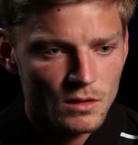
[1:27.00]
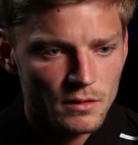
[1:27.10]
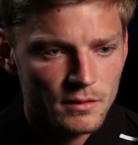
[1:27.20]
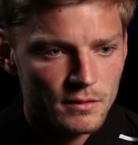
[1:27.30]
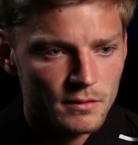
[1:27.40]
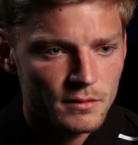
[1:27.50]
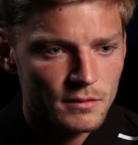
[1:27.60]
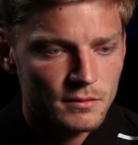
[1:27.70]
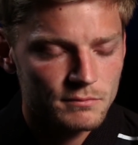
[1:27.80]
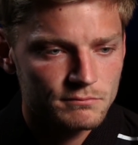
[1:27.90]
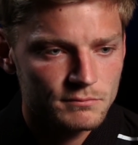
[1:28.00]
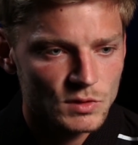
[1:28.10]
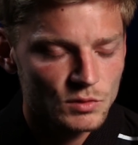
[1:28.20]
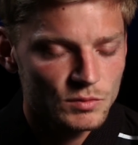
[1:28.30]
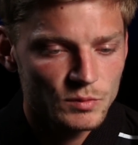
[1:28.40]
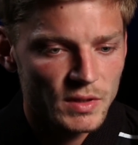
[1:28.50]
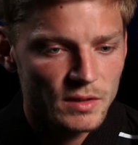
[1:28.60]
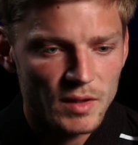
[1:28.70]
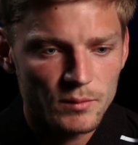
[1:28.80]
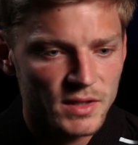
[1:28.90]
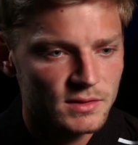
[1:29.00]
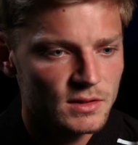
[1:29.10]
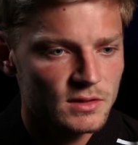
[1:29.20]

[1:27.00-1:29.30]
to play my best